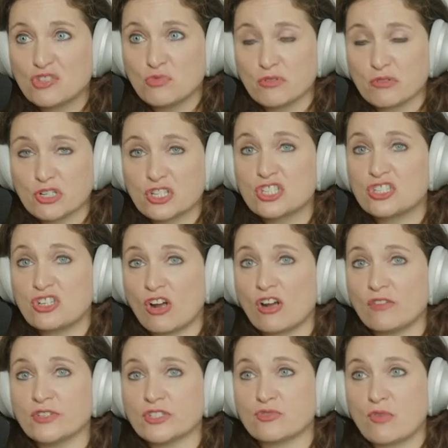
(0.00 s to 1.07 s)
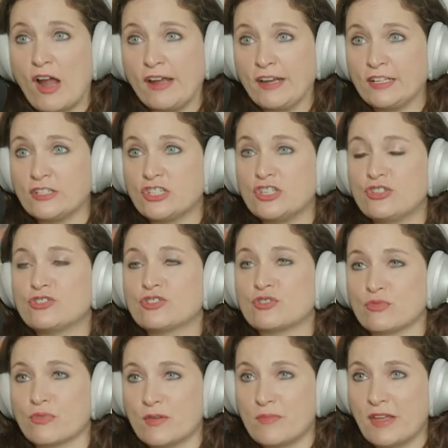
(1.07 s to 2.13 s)
we were stuck on this ride and she's
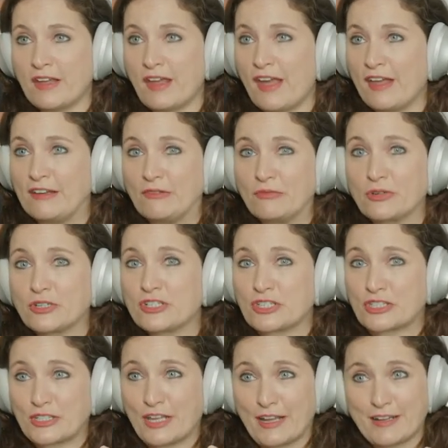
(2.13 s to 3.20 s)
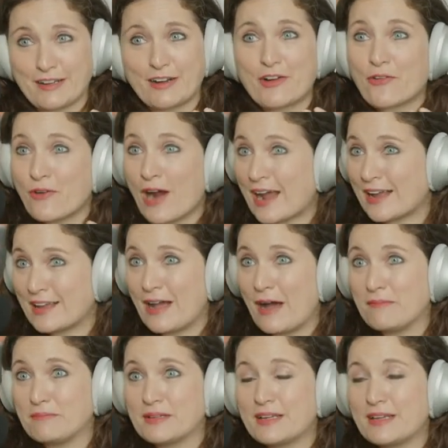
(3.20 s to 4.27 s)
screaming and we're just like cracking
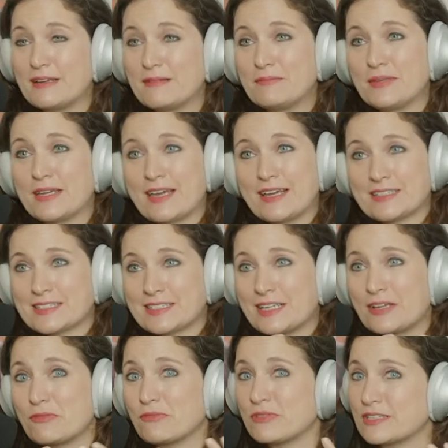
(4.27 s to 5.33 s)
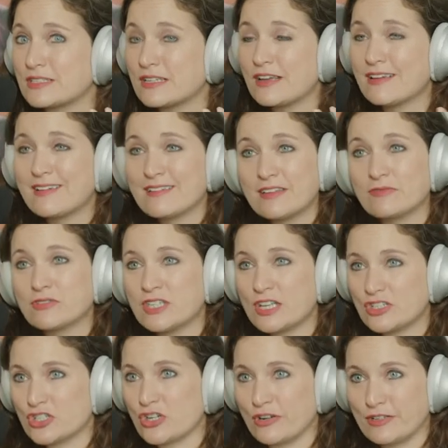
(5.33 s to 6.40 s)
up because it was it was that
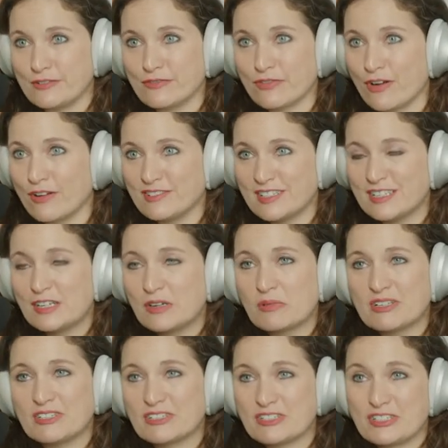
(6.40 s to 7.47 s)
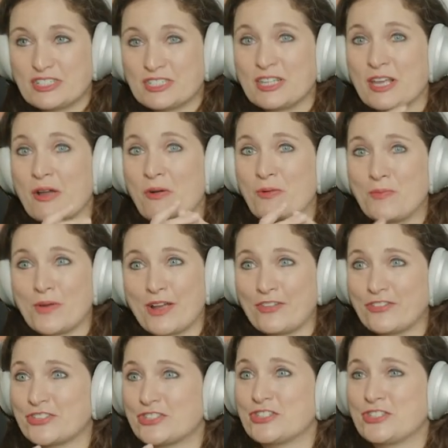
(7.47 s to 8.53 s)
schadenfreude where you're just like oh my
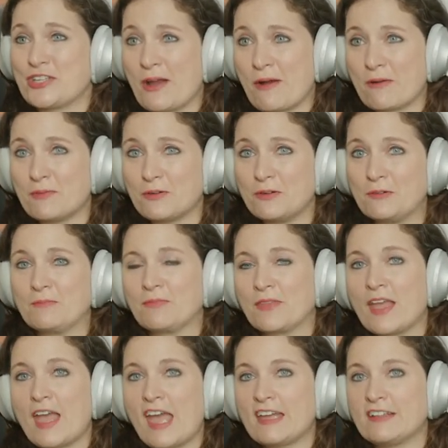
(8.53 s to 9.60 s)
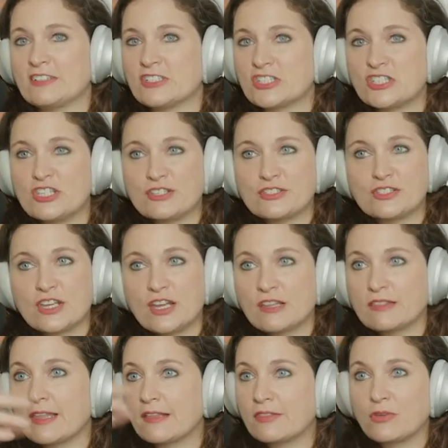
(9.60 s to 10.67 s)
god this is terrible and just this
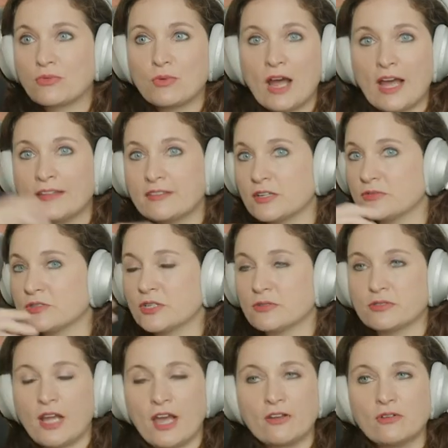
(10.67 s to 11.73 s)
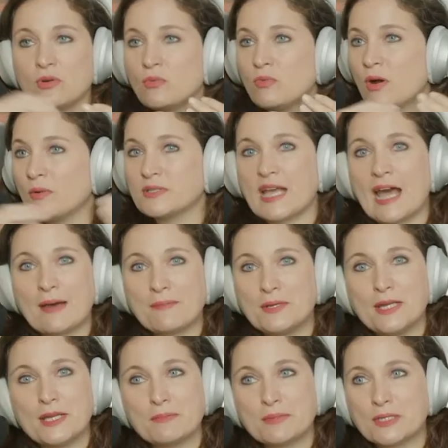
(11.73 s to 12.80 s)
like the ride there there I don't know what was
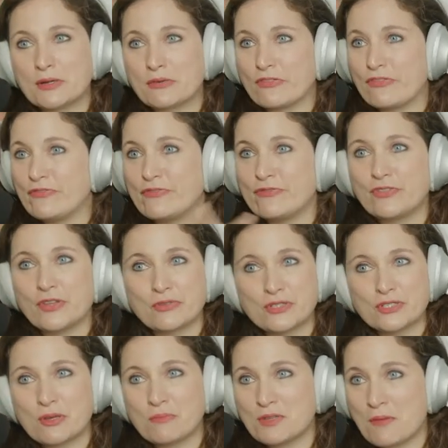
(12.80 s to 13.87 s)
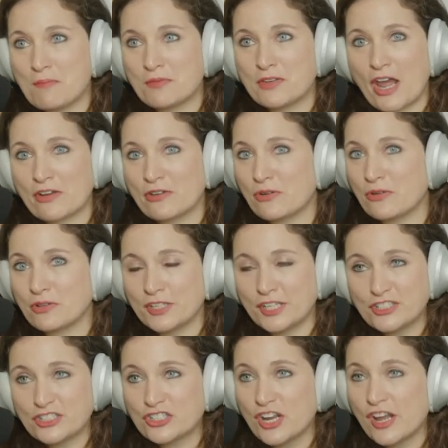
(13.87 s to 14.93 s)
happening but there there was some type of technical
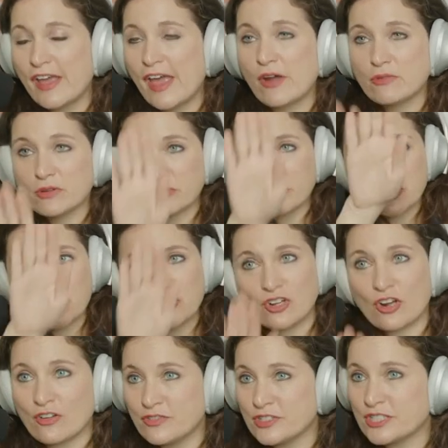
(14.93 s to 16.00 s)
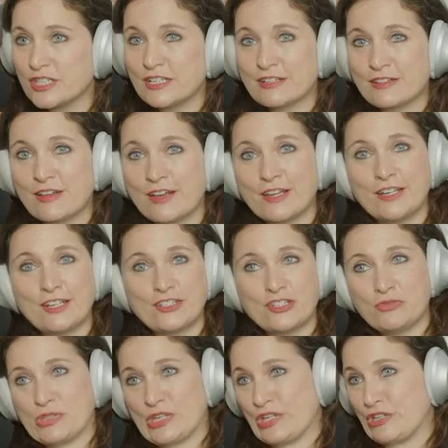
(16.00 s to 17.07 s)
glitch and we were stuck on this incline and she
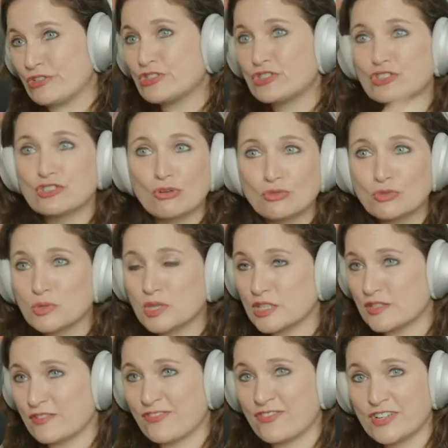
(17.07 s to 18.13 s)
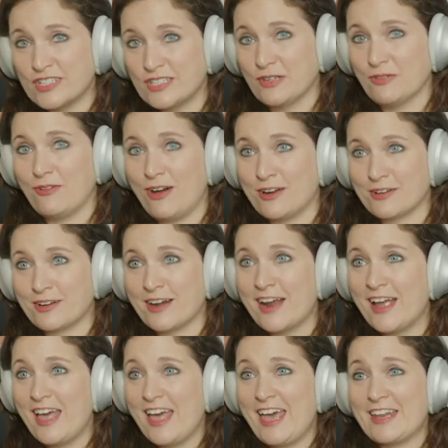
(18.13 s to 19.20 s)
was getting soaked with this freezing water
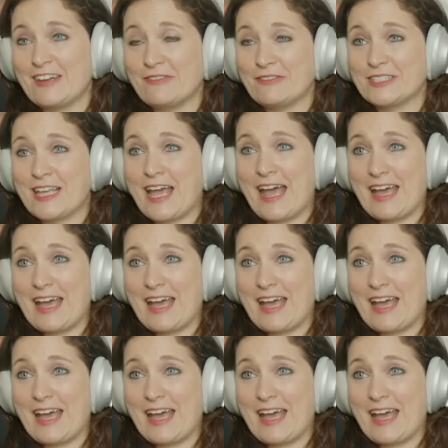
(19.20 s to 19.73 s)
and it was